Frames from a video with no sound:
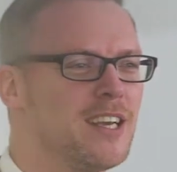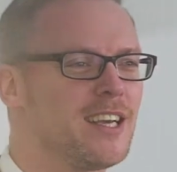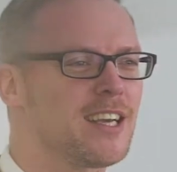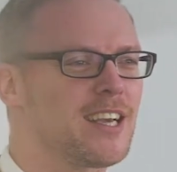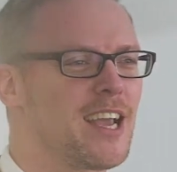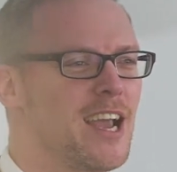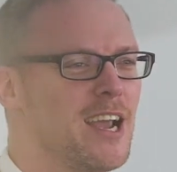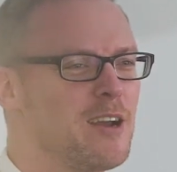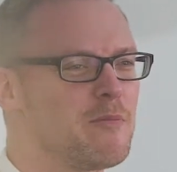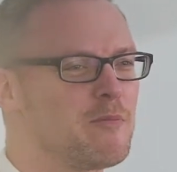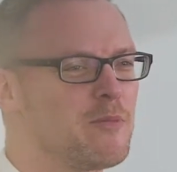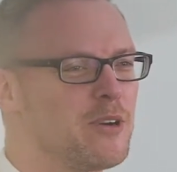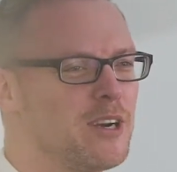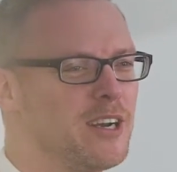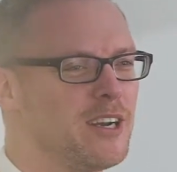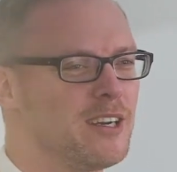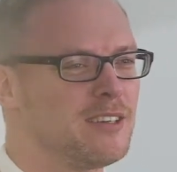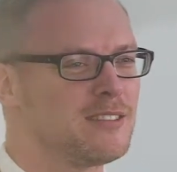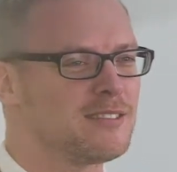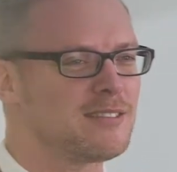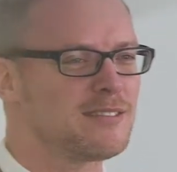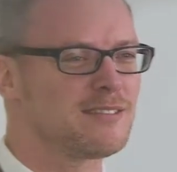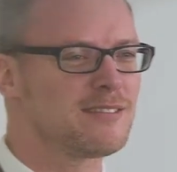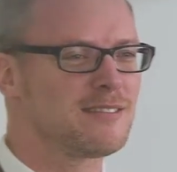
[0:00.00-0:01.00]
at
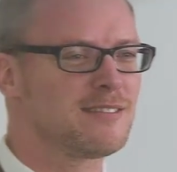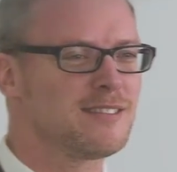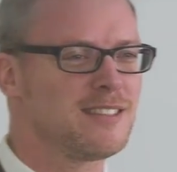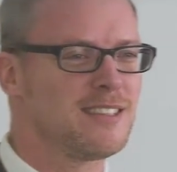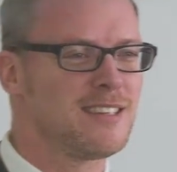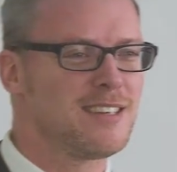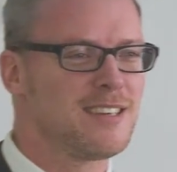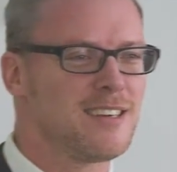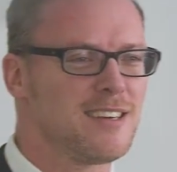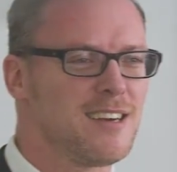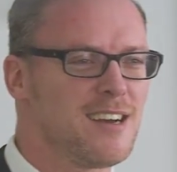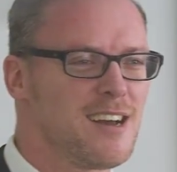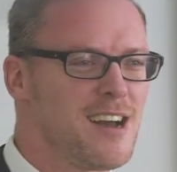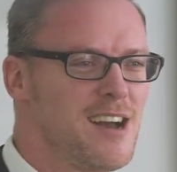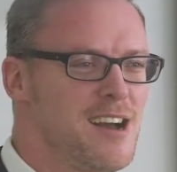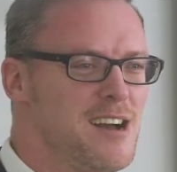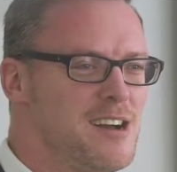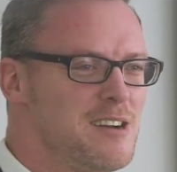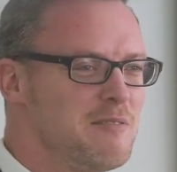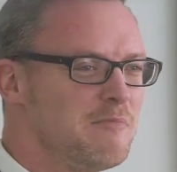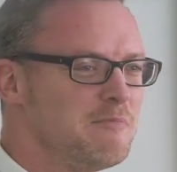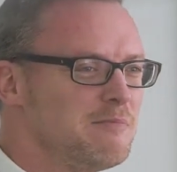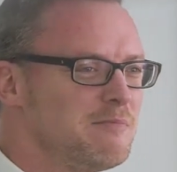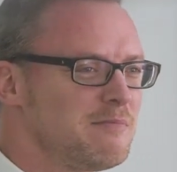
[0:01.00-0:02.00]
Cambria?
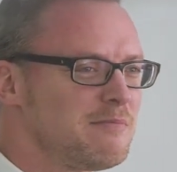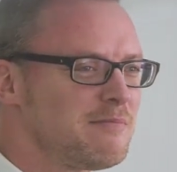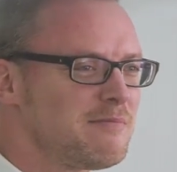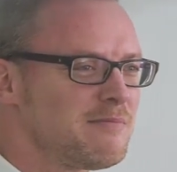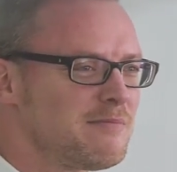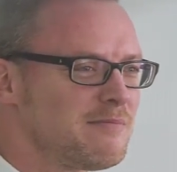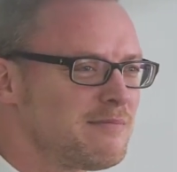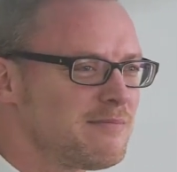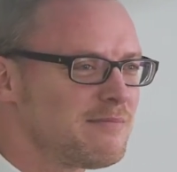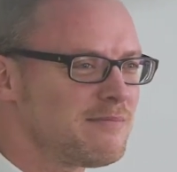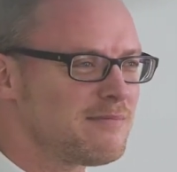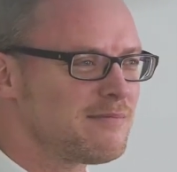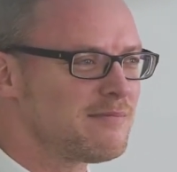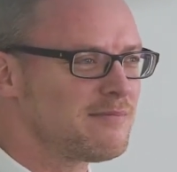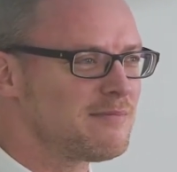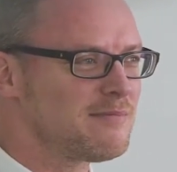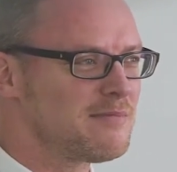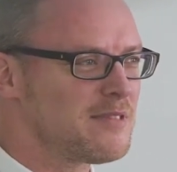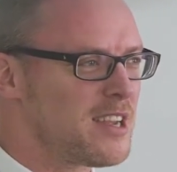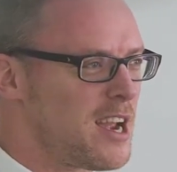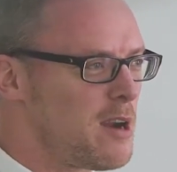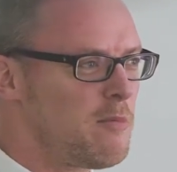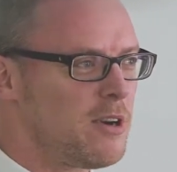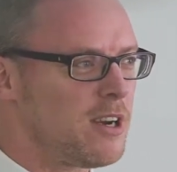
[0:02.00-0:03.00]
Um,
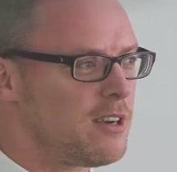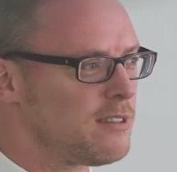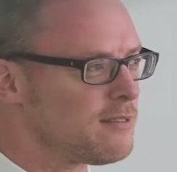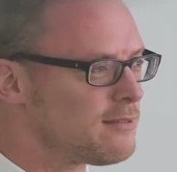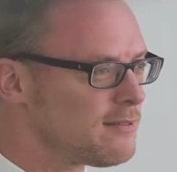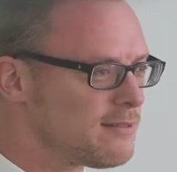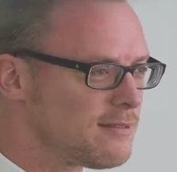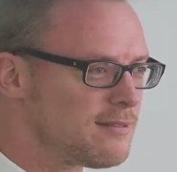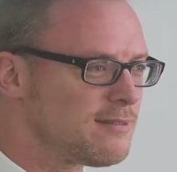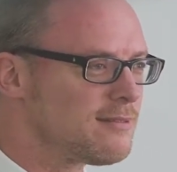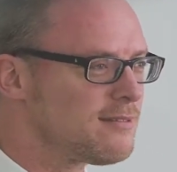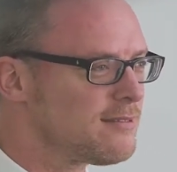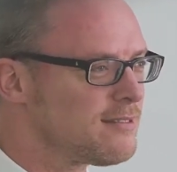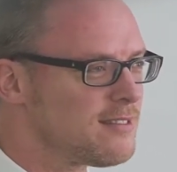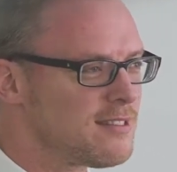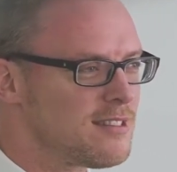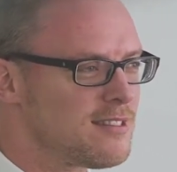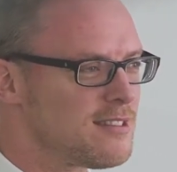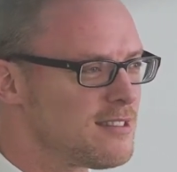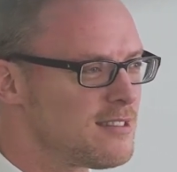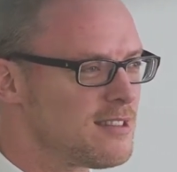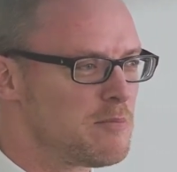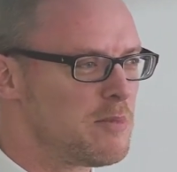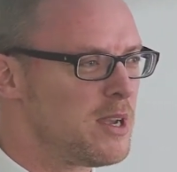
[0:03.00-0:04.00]
Cambria
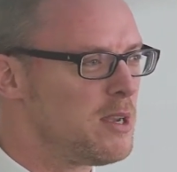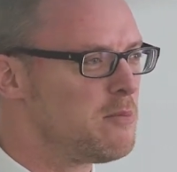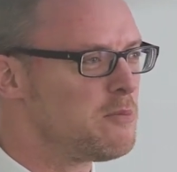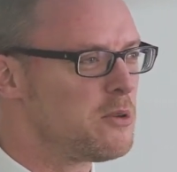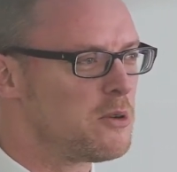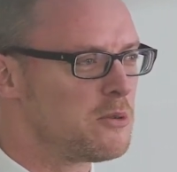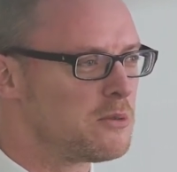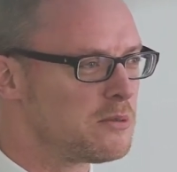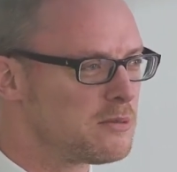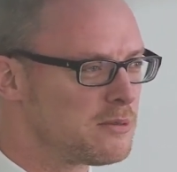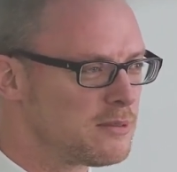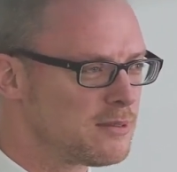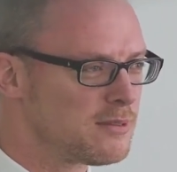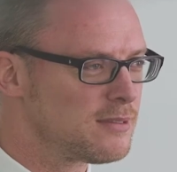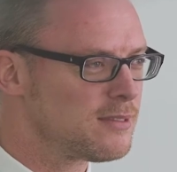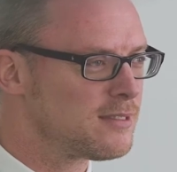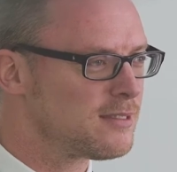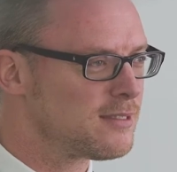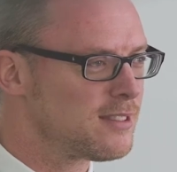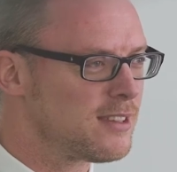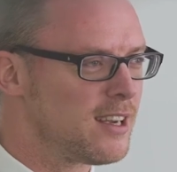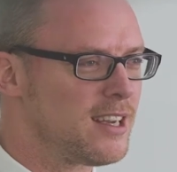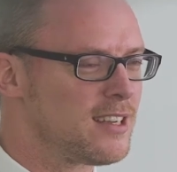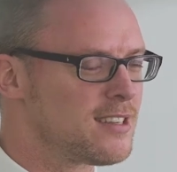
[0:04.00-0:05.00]
the people.
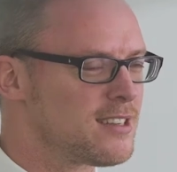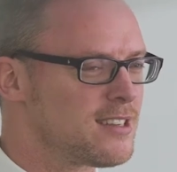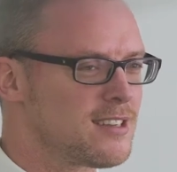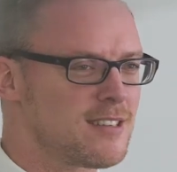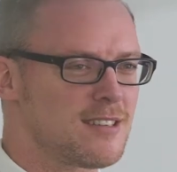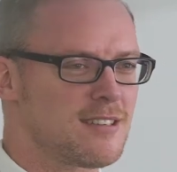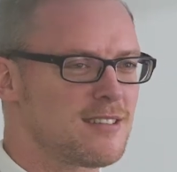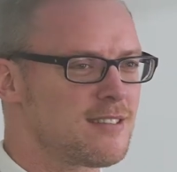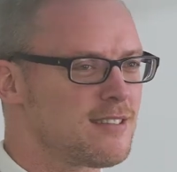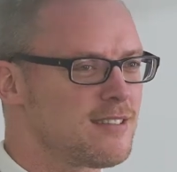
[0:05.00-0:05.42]
It's,